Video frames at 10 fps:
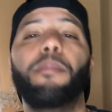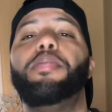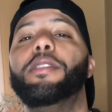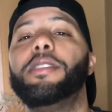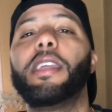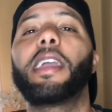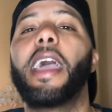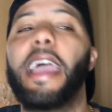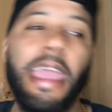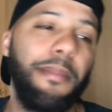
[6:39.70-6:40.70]
putting the
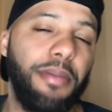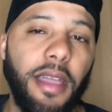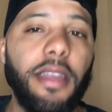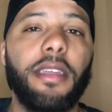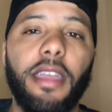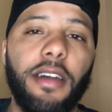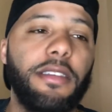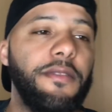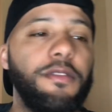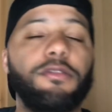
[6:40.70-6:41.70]
game plan together
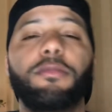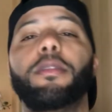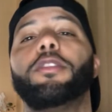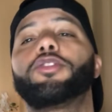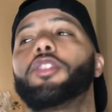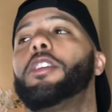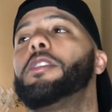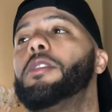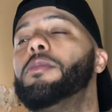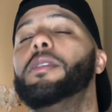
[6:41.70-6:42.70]
if you Jermell
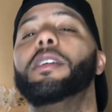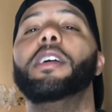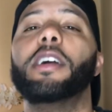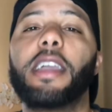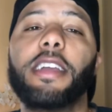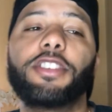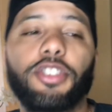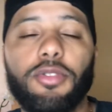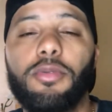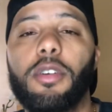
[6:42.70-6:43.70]
Charlo against
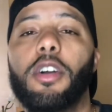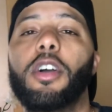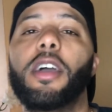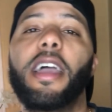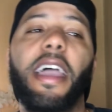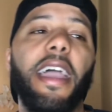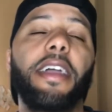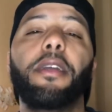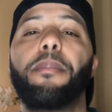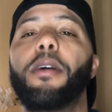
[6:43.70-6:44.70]
you.
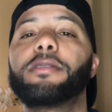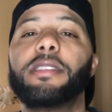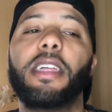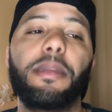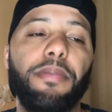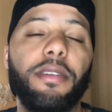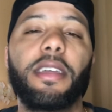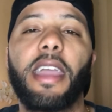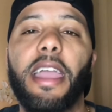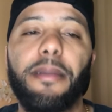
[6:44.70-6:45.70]
And the person that he putting the
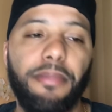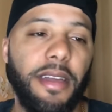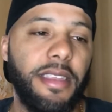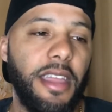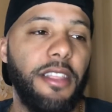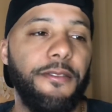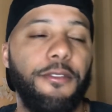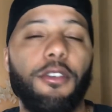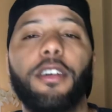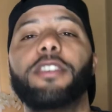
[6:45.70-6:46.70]
game plan together
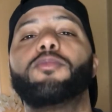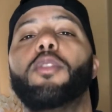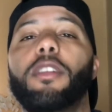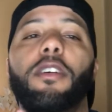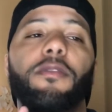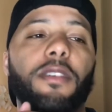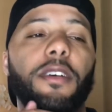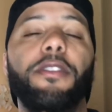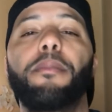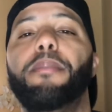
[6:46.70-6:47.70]
for is one of
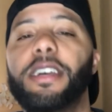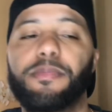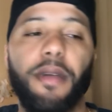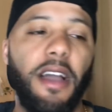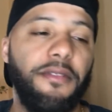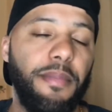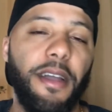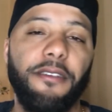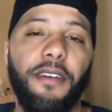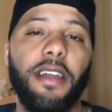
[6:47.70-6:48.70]
the best pound for
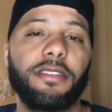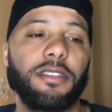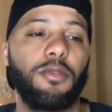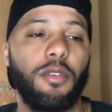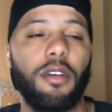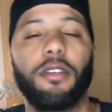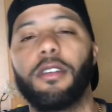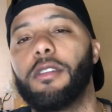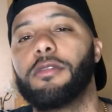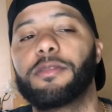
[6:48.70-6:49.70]
pound fighters in the world in
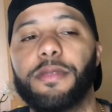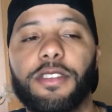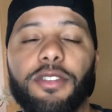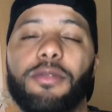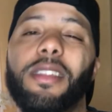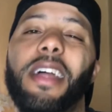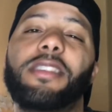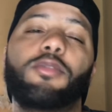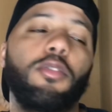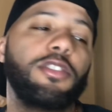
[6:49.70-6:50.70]
Errol Spence Jr. That is
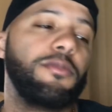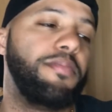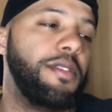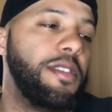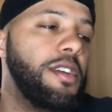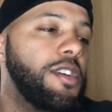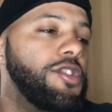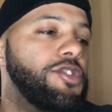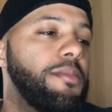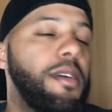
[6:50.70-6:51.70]
going to put
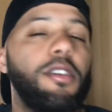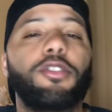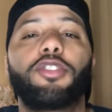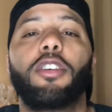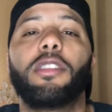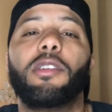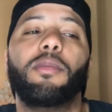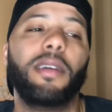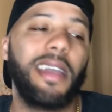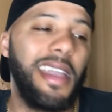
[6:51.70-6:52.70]
Jermell Charlo
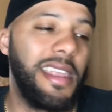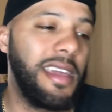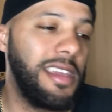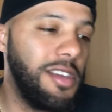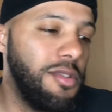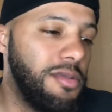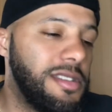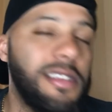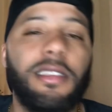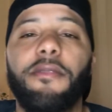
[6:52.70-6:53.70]
at a huge
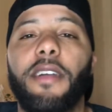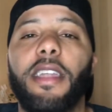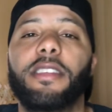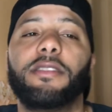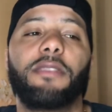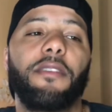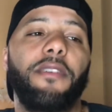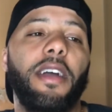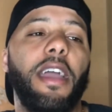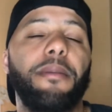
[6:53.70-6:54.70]
disadvantage if that
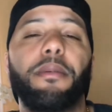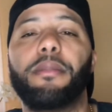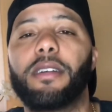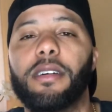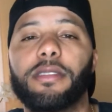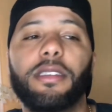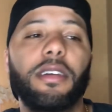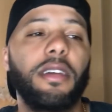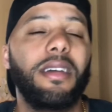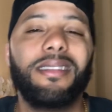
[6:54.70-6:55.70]
fight happened because
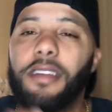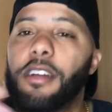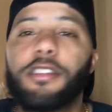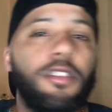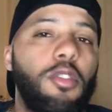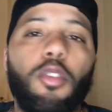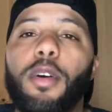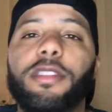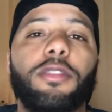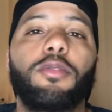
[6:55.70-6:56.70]
there is no
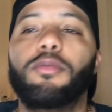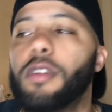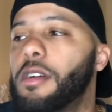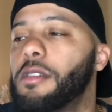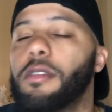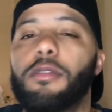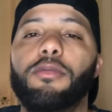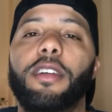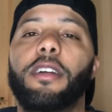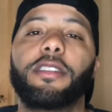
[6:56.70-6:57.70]
question who er, who
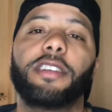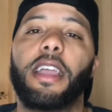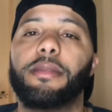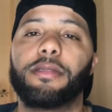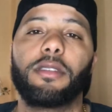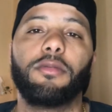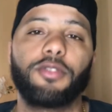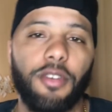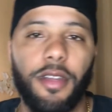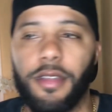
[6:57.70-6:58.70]
Derrick James is going to
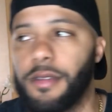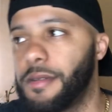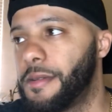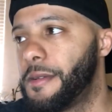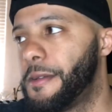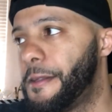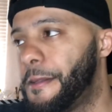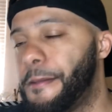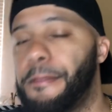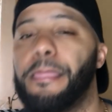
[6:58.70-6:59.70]
train.
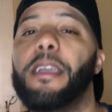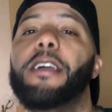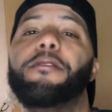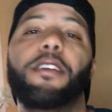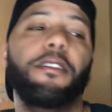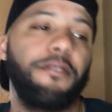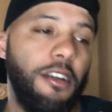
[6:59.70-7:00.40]
If if